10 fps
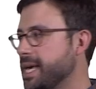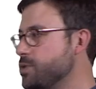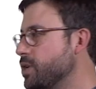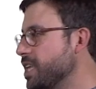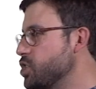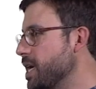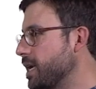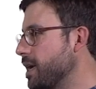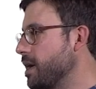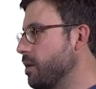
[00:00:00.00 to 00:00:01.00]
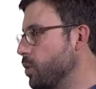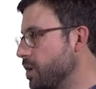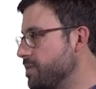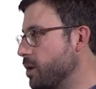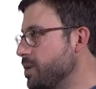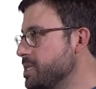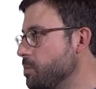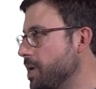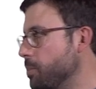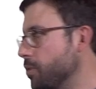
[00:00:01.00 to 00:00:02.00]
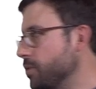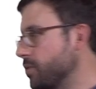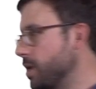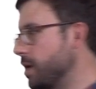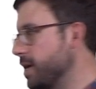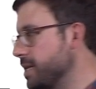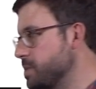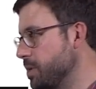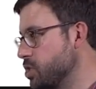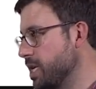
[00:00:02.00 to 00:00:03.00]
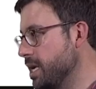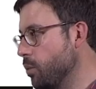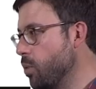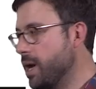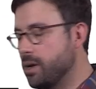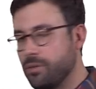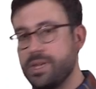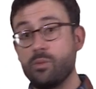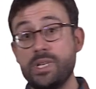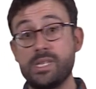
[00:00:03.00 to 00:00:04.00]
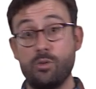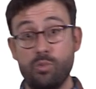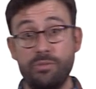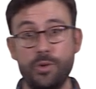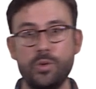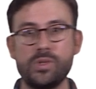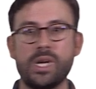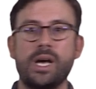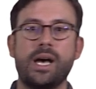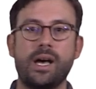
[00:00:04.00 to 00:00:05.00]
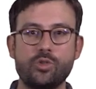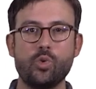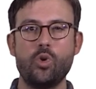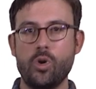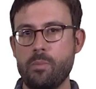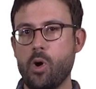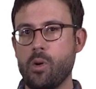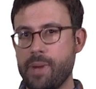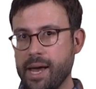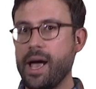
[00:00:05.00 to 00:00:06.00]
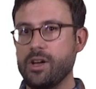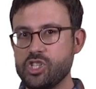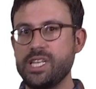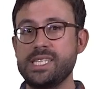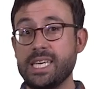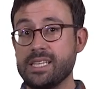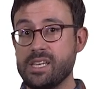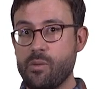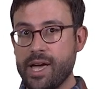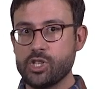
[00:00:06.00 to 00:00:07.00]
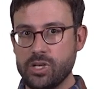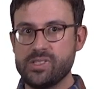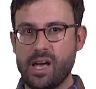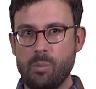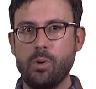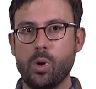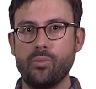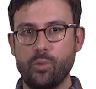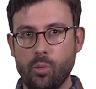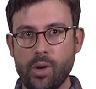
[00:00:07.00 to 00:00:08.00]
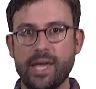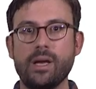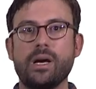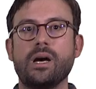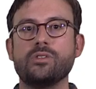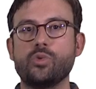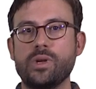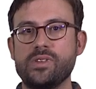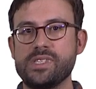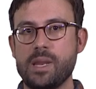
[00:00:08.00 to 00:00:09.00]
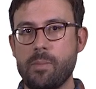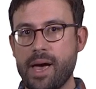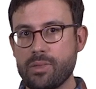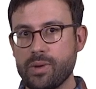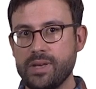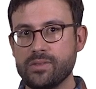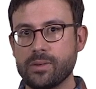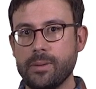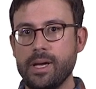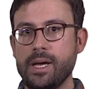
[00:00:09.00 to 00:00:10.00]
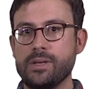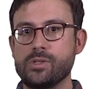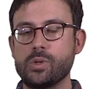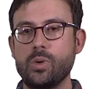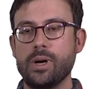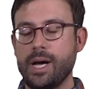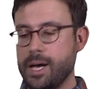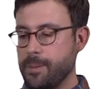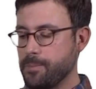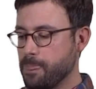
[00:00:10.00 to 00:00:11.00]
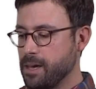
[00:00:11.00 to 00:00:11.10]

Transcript: And you can check uh, one of their recent papers, uh, and especially one of their recent reviews, uh, to learn more about how genetic interactions are a powerful way uh, to understand pathways. So um,